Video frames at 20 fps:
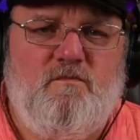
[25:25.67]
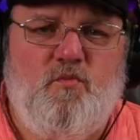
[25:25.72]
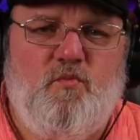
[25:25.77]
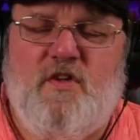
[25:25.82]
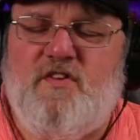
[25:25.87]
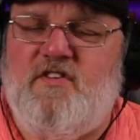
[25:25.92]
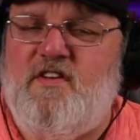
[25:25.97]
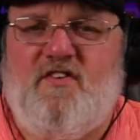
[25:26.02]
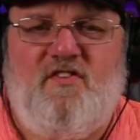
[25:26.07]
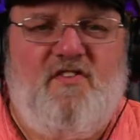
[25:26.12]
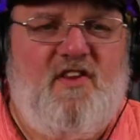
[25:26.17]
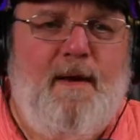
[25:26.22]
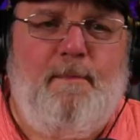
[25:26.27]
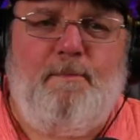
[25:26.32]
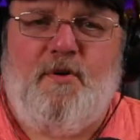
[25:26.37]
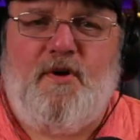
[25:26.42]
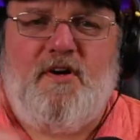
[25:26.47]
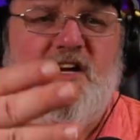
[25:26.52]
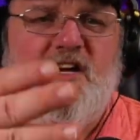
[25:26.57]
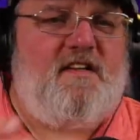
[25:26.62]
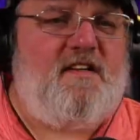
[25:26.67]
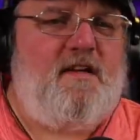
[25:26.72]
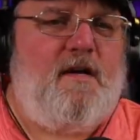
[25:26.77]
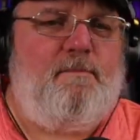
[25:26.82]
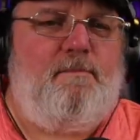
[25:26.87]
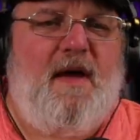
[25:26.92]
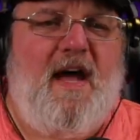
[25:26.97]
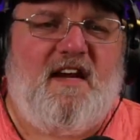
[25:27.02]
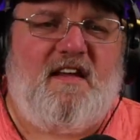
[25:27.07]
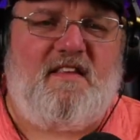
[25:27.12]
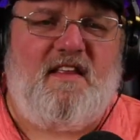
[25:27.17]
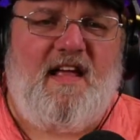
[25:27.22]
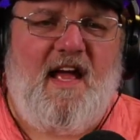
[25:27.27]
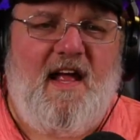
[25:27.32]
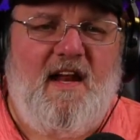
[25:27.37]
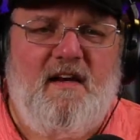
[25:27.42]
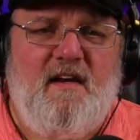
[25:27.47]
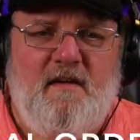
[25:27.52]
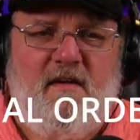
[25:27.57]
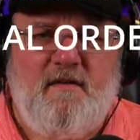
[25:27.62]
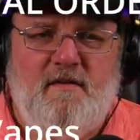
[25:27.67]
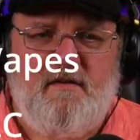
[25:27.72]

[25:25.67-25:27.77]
was as they predicted back then,